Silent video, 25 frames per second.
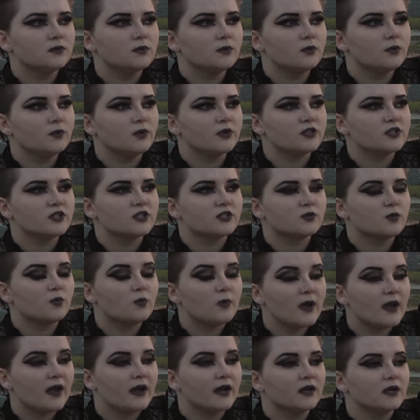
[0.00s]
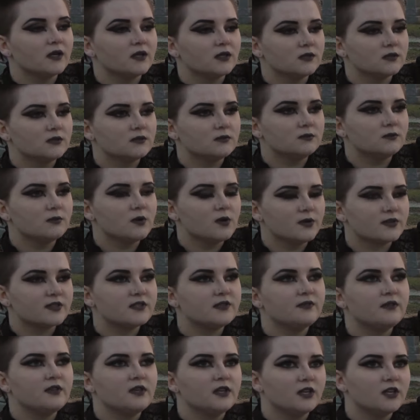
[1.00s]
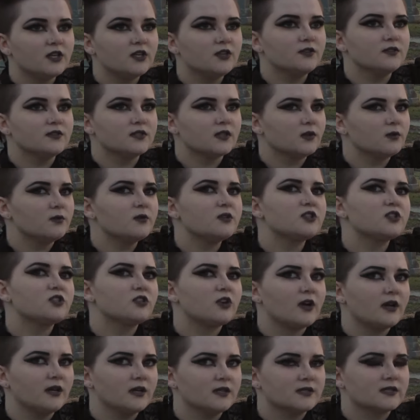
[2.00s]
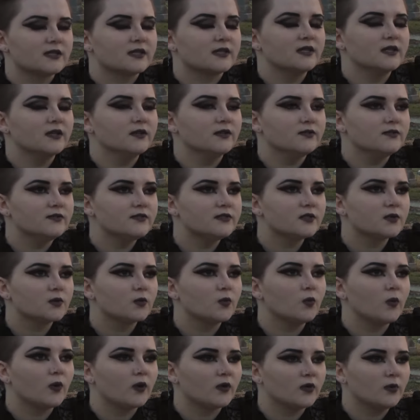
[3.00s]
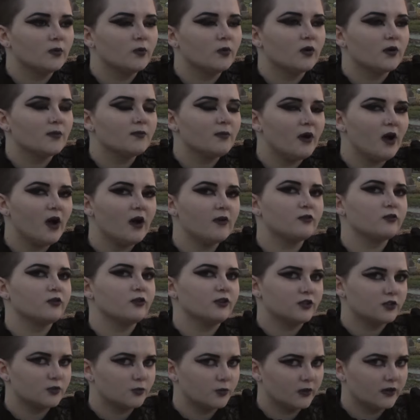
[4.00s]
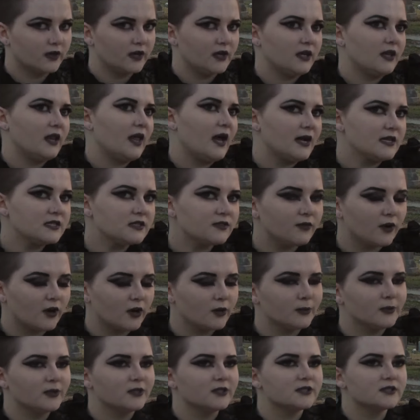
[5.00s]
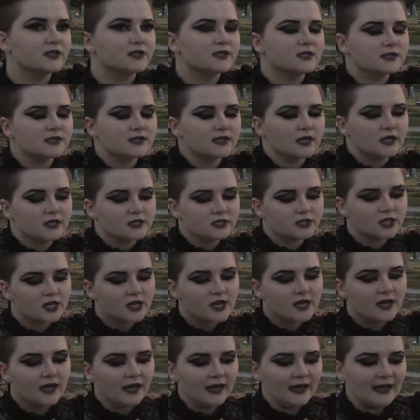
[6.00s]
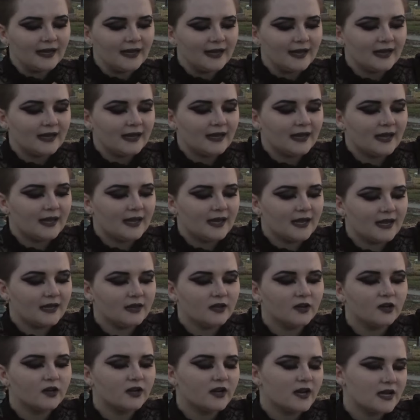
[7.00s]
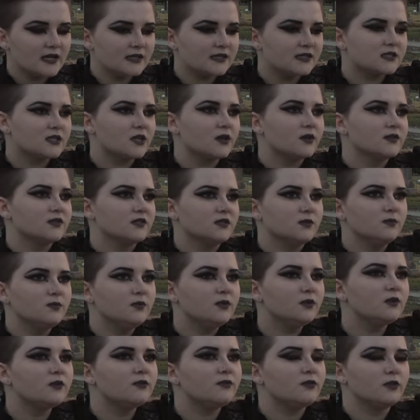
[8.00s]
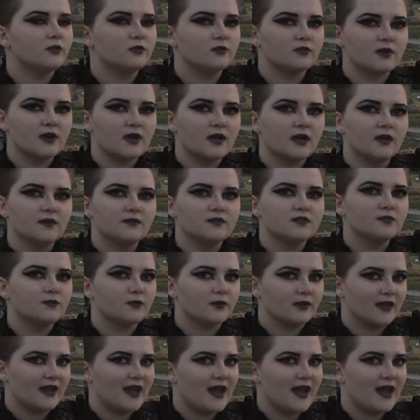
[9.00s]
which is where most of the accused in the witch trials lived, were the more impoverished working class farmers and such. And there are headstones and beautiful graves for the